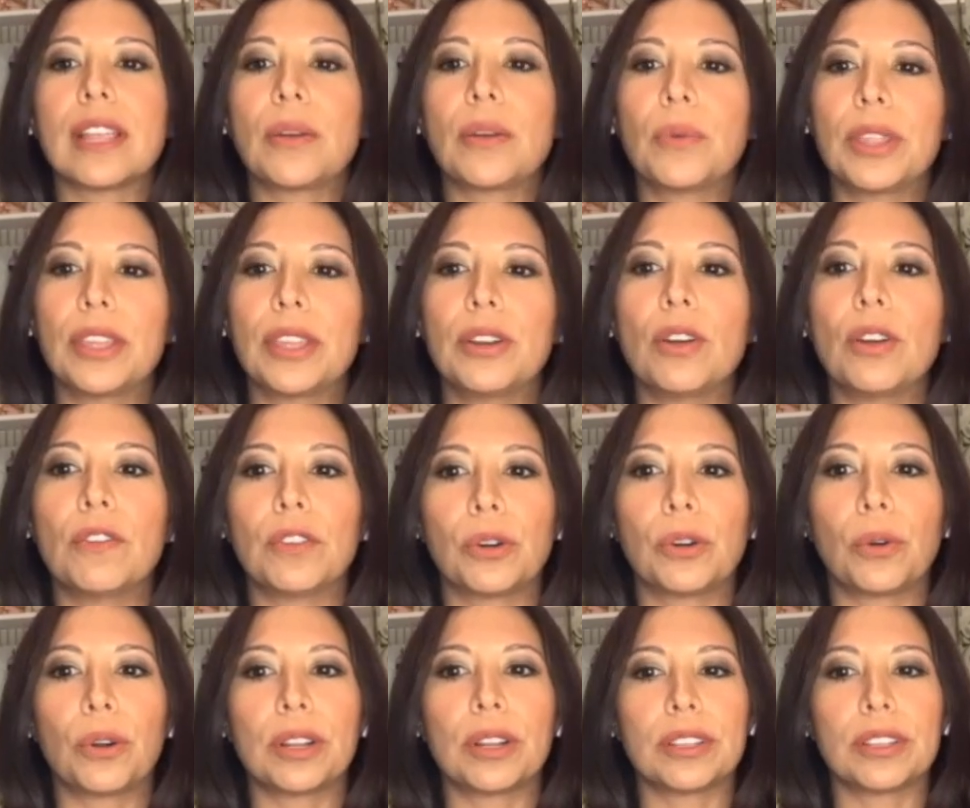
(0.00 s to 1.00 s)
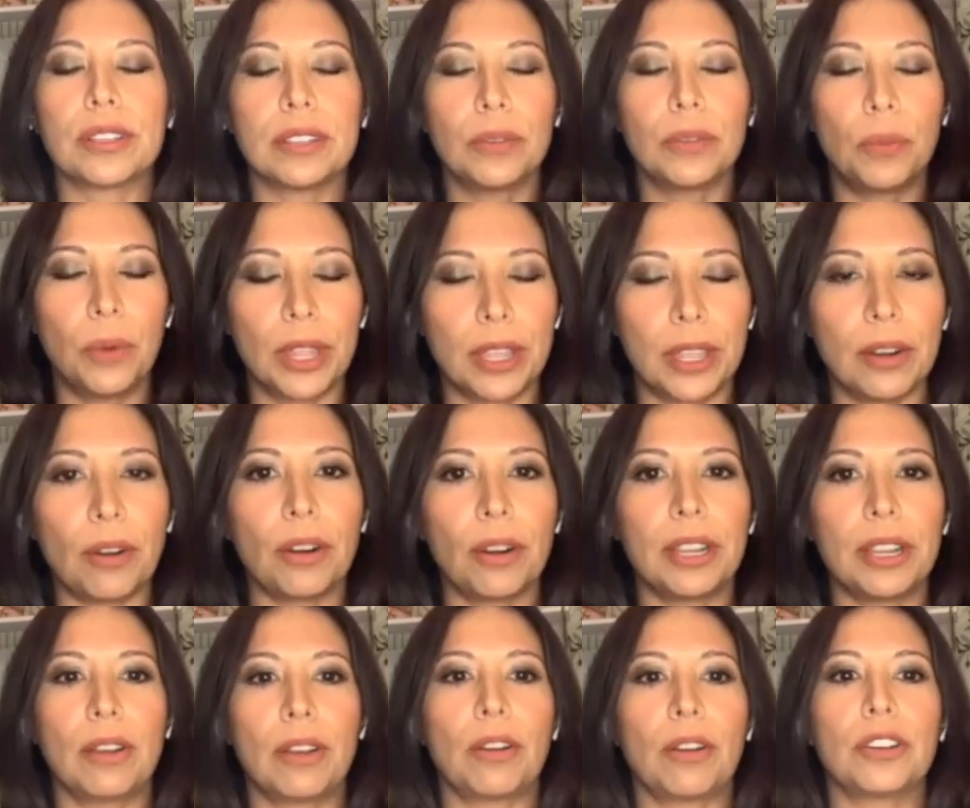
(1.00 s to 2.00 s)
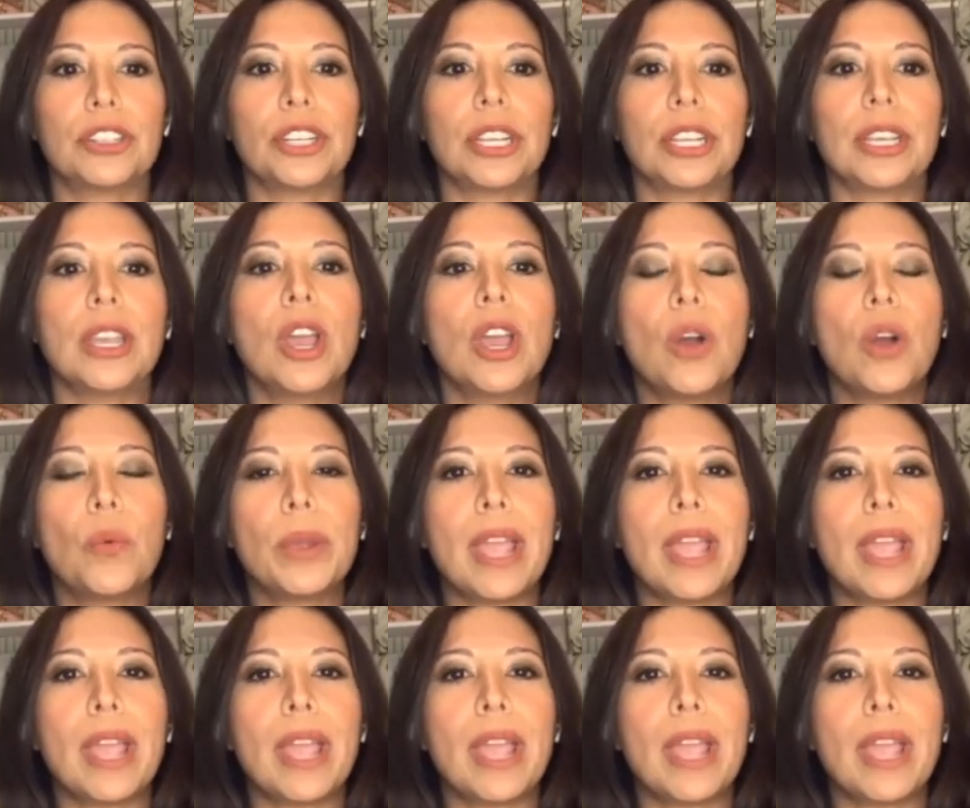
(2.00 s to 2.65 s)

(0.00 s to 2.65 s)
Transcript: like within NovoNordisk, within our ERG,